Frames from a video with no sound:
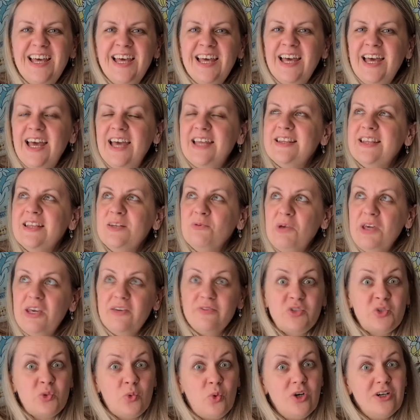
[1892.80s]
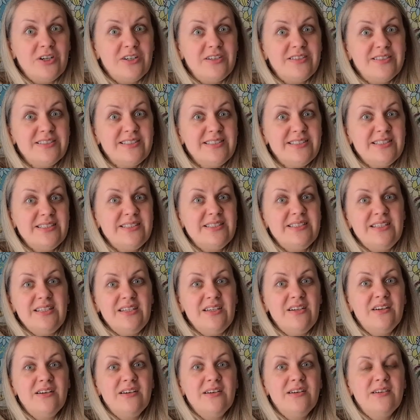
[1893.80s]
And then we have squirrels this
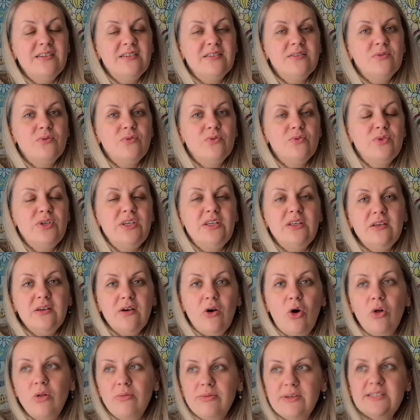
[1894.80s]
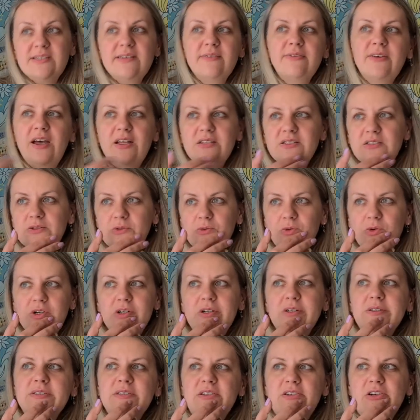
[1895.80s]
year. We always have had
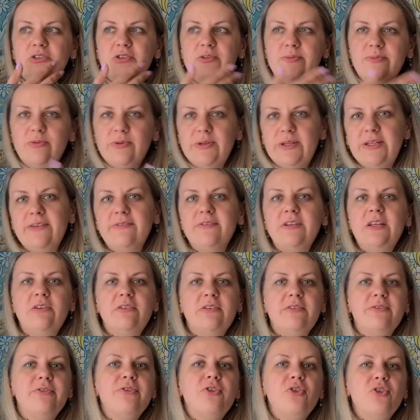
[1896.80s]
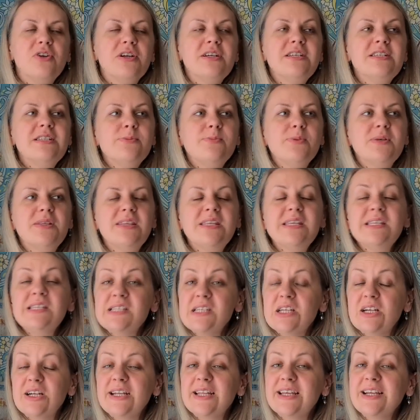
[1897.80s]
squirrels around. We live near the forest, but this
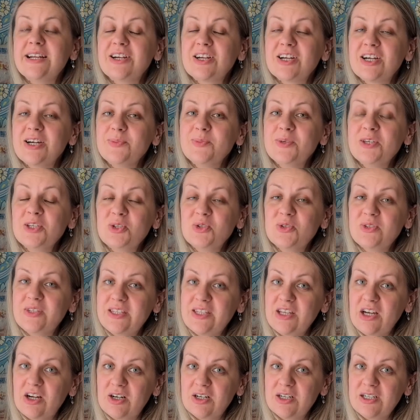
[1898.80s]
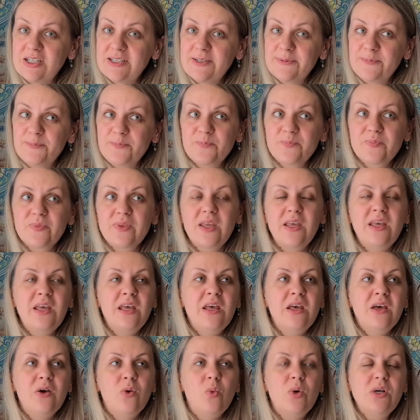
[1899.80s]
year they are coming to the yard.
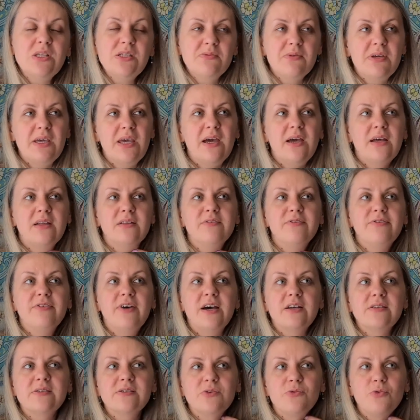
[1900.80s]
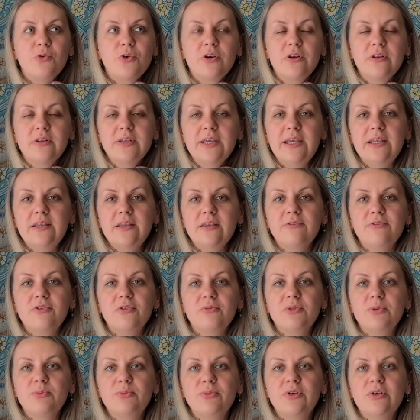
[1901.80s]
Once we had a fat squirrel eating from
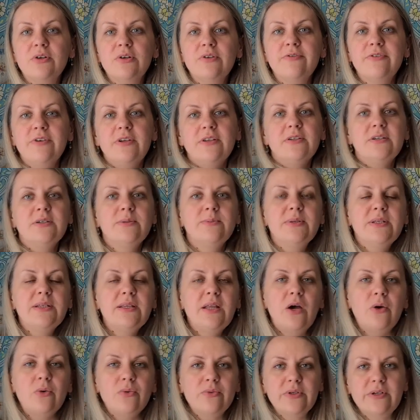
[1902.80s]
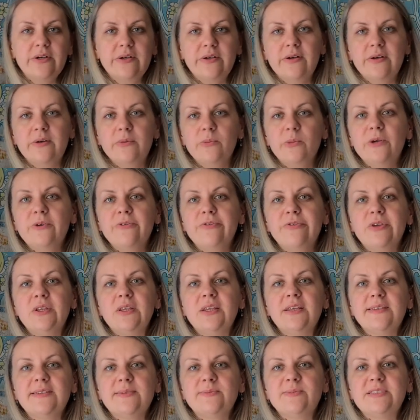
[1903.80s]
the bird feeder, but now we're
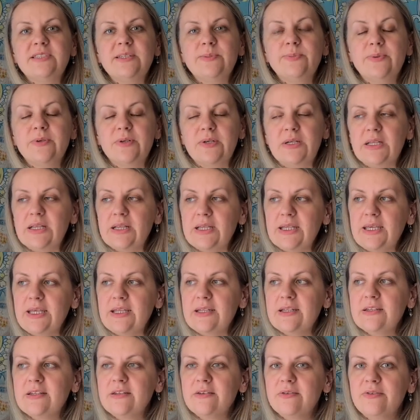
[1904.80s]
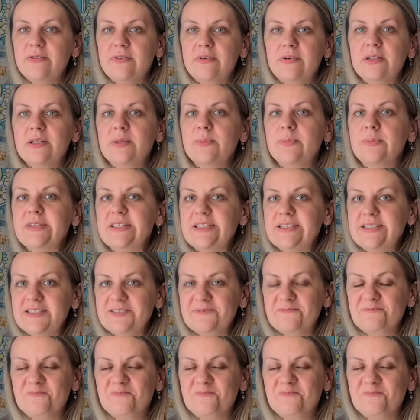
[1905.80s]
feeding them separately in a different place.